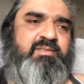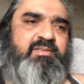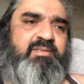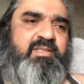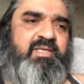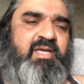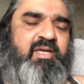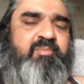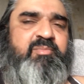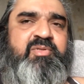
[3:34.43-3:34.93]

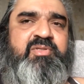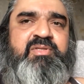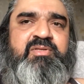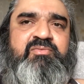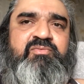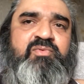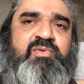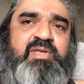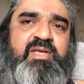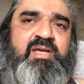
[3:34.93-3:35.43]
the
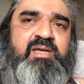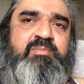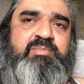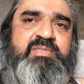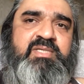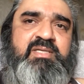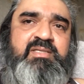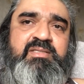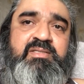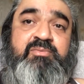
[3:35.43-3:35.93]
Amputee Rehab
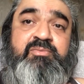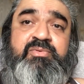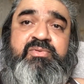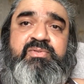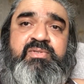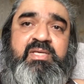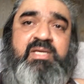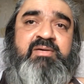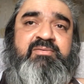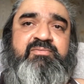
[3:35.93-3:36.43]
Center
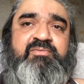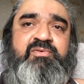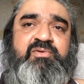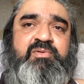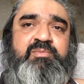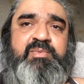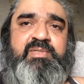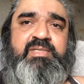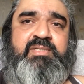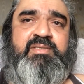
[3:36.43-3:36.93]
was there
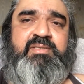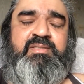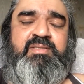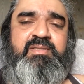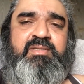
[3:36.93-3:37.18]
for me.